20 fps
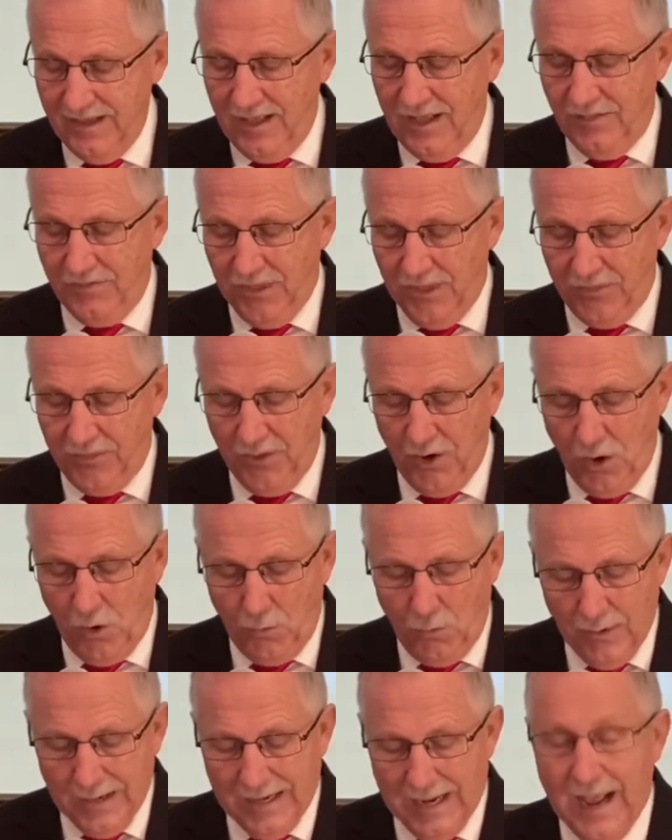that there
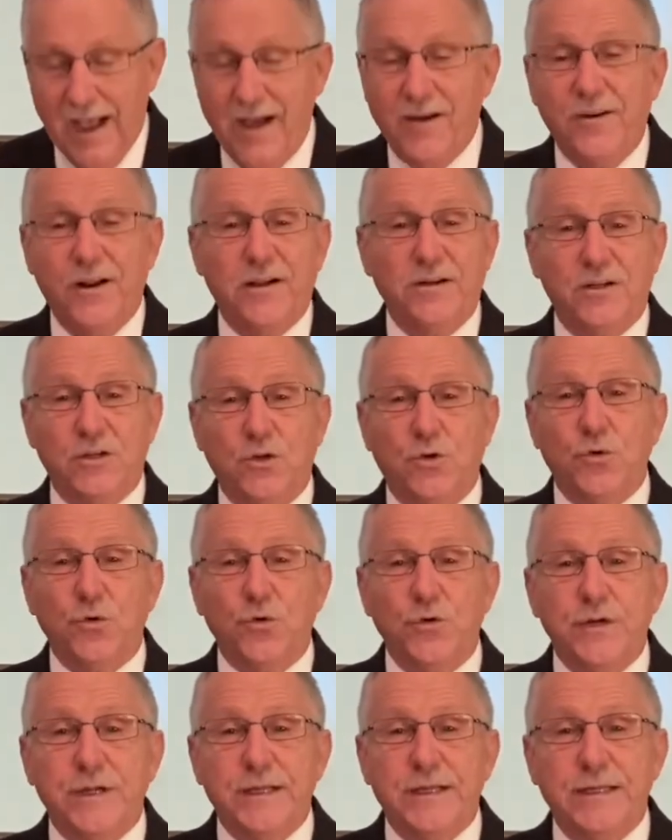went out a
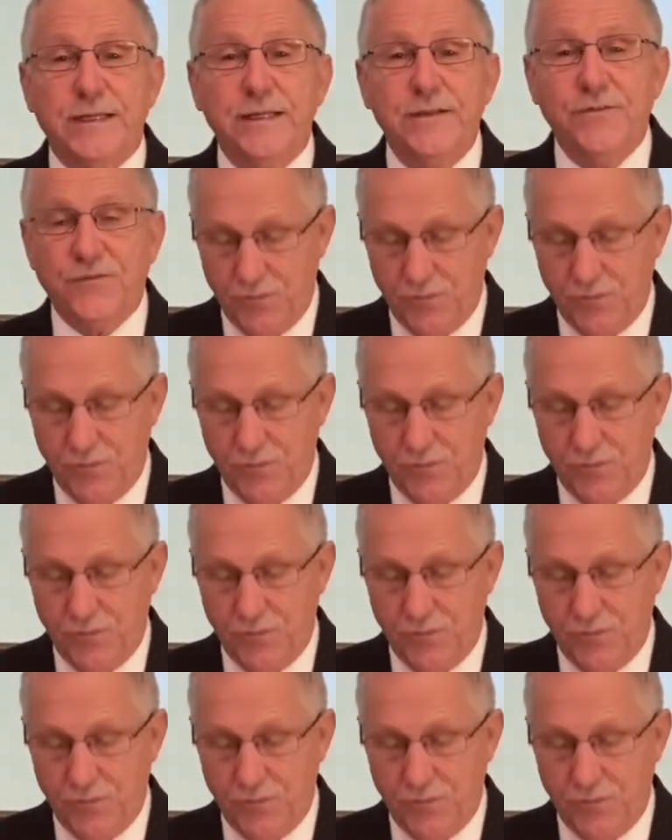decree